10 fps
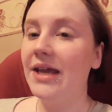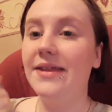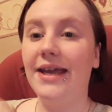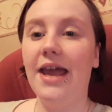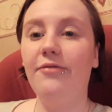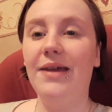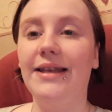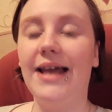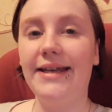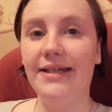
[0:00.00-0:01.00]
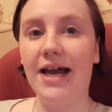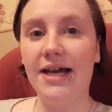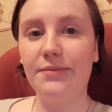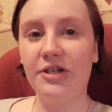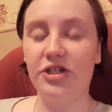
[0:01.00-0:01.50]
They gave
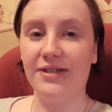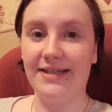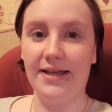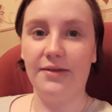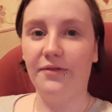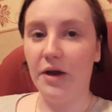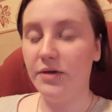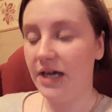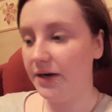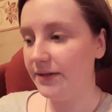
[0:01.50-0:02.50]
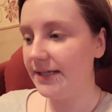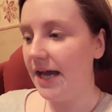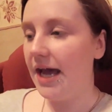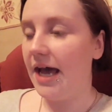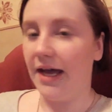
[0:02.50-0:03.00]
lanyard, which you'll see in the photos,
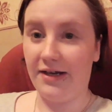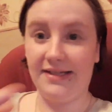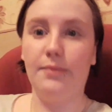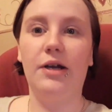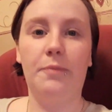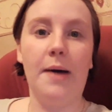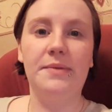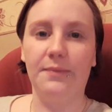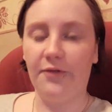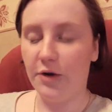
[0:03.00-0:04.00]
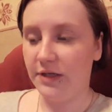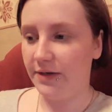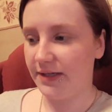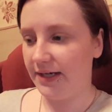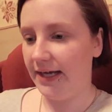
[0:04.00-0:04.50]
because I will pop some
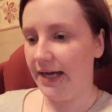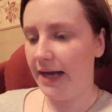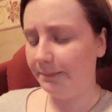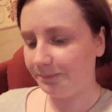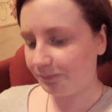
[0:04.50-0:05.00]
photos on here,